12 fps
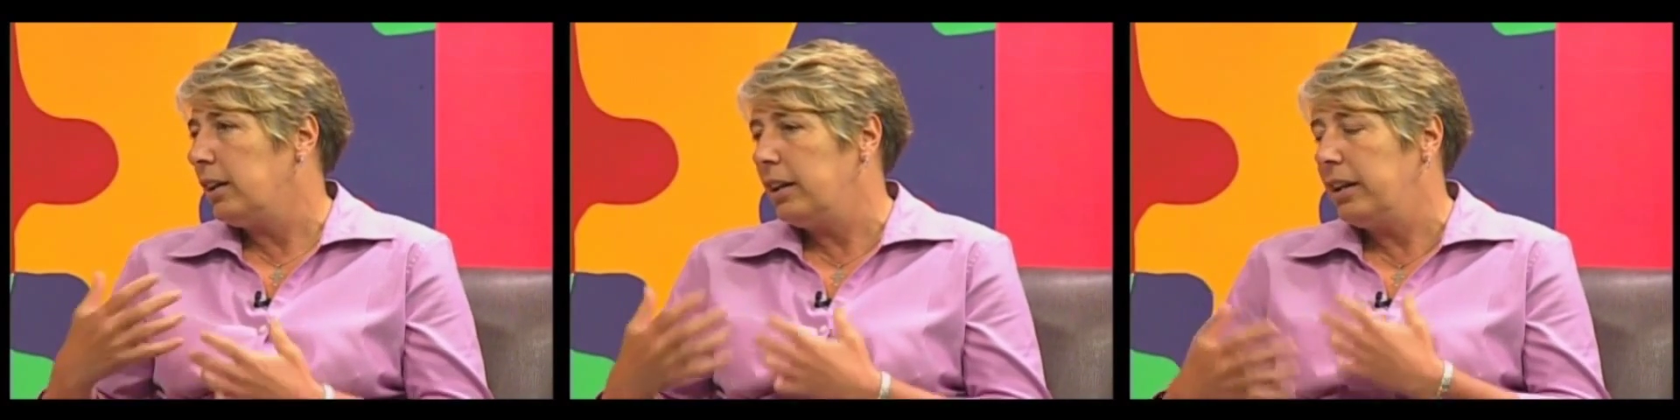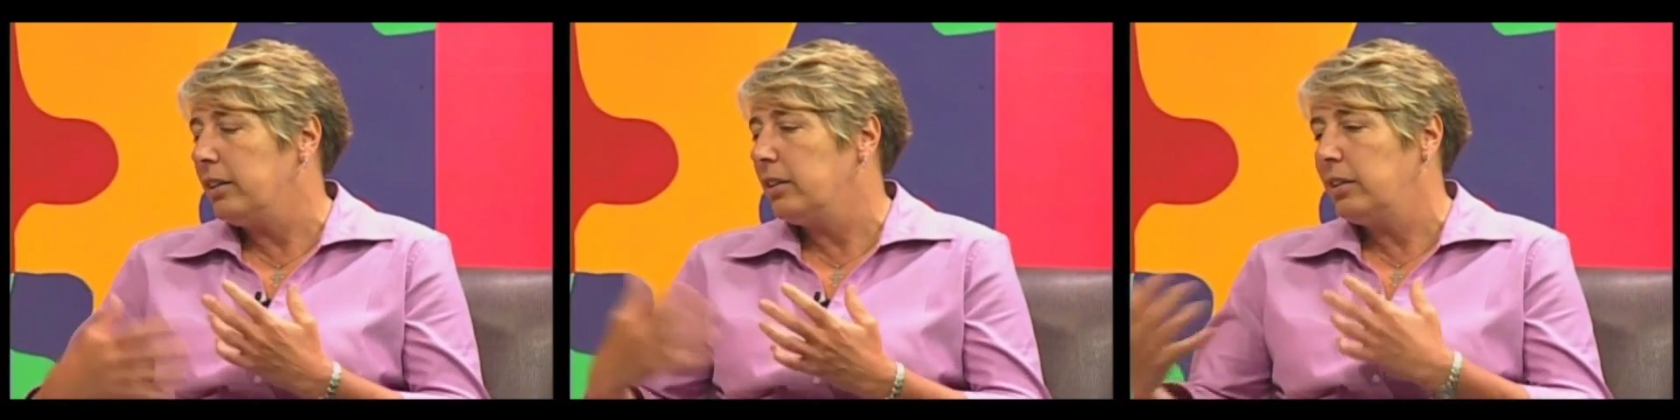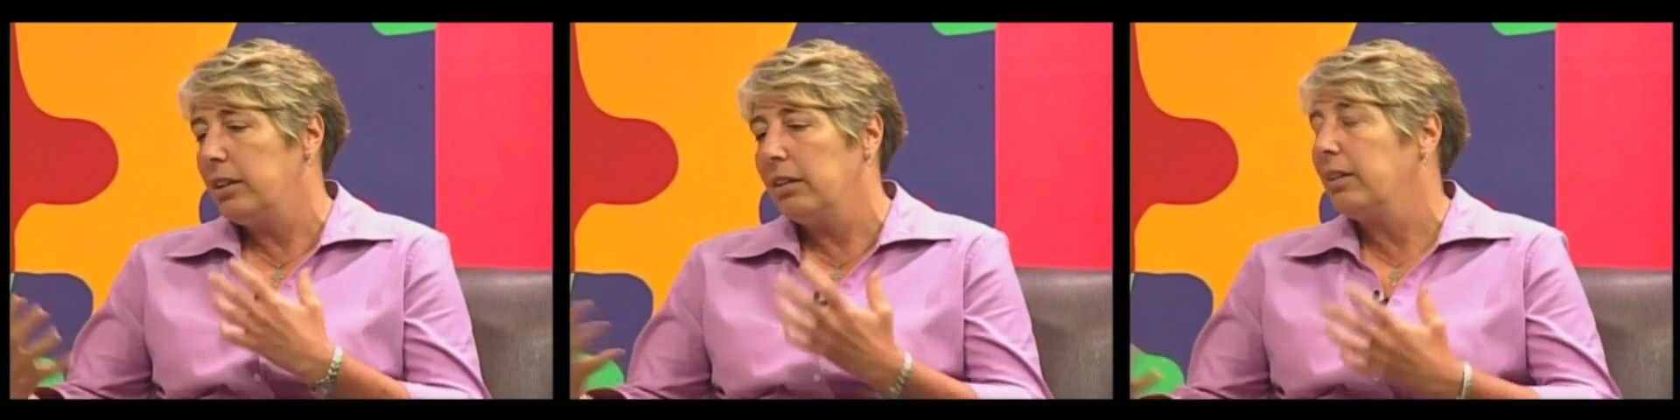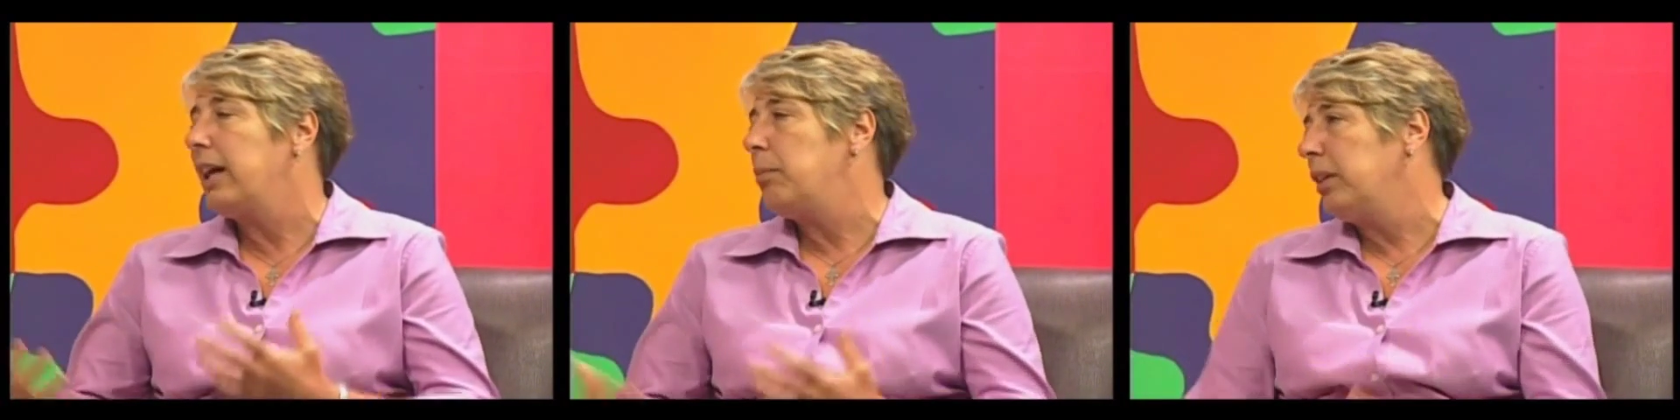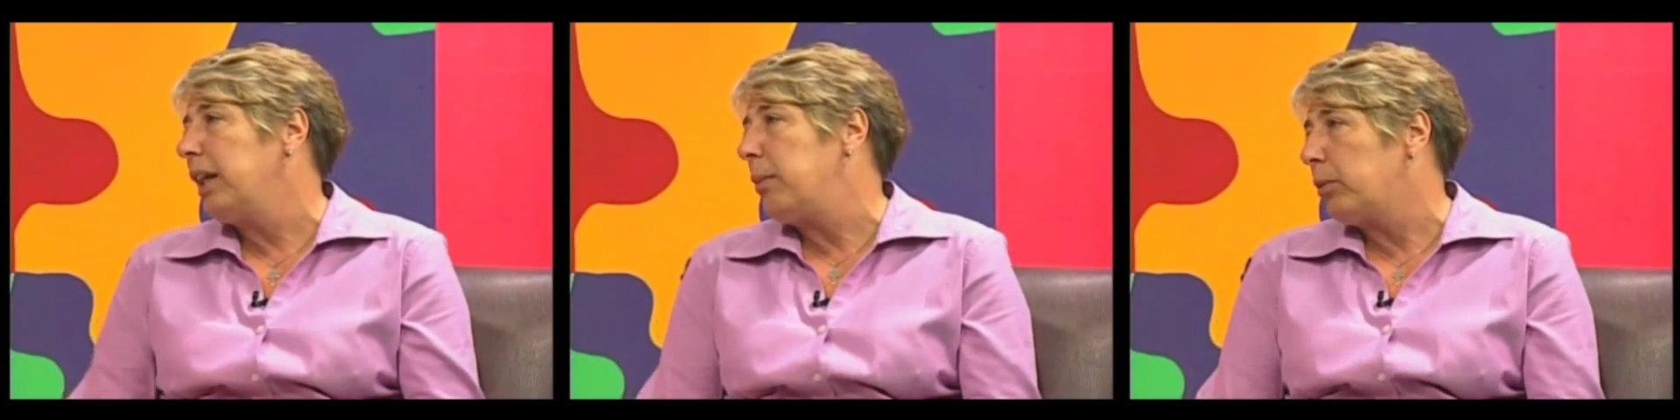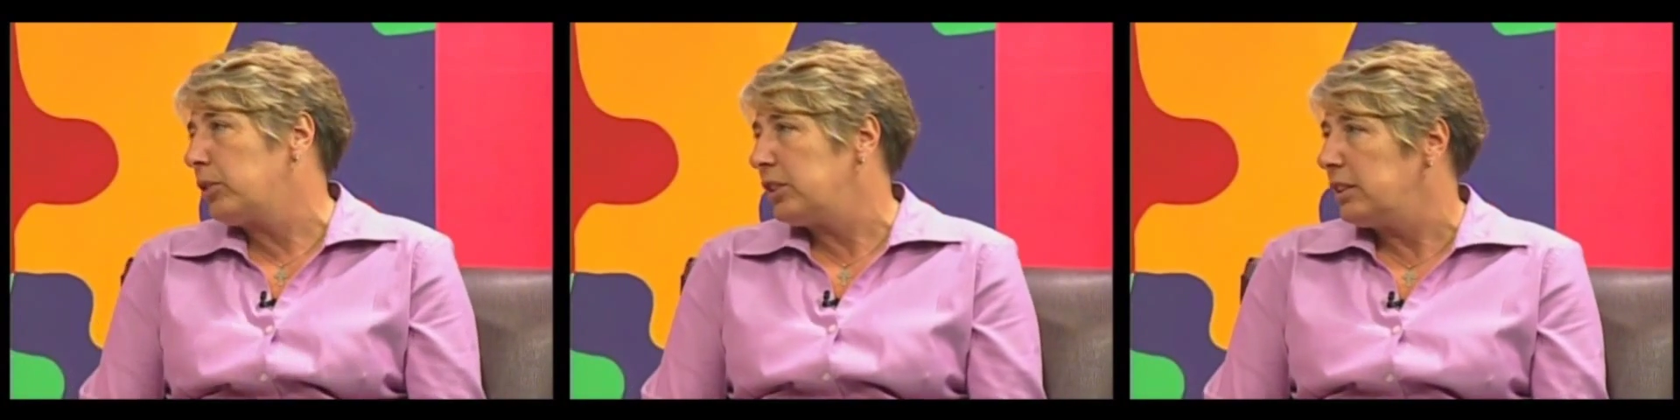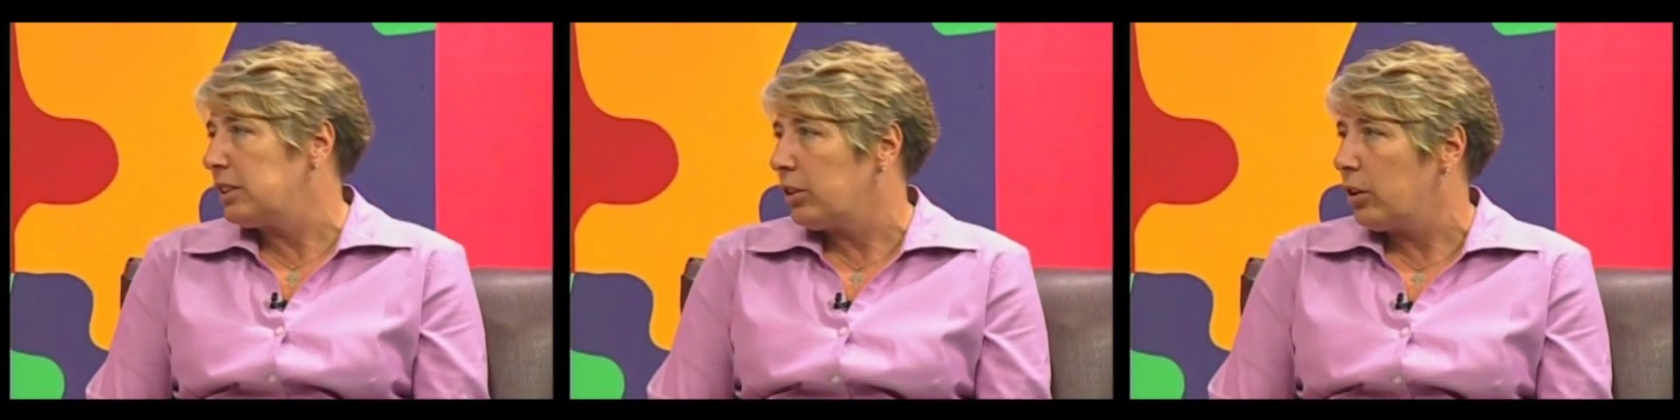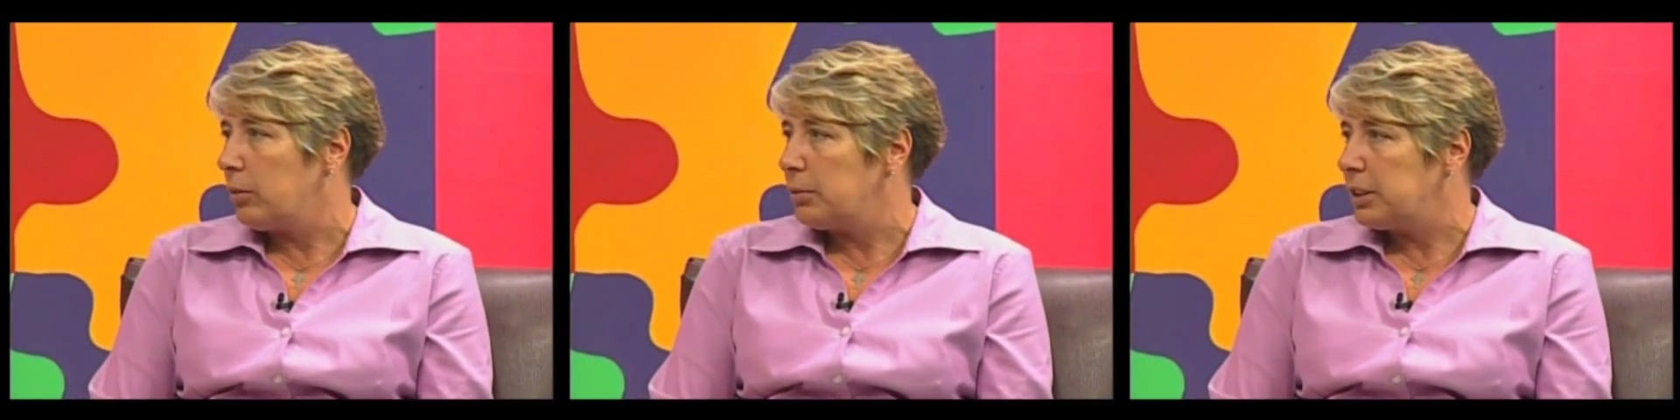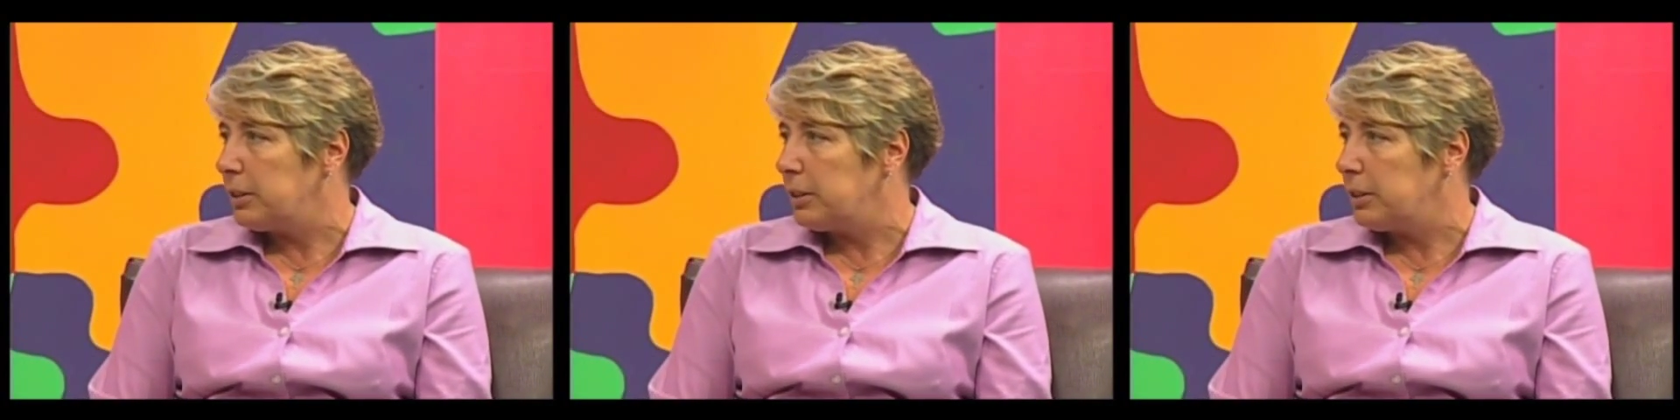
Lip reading: in a layperson's terms.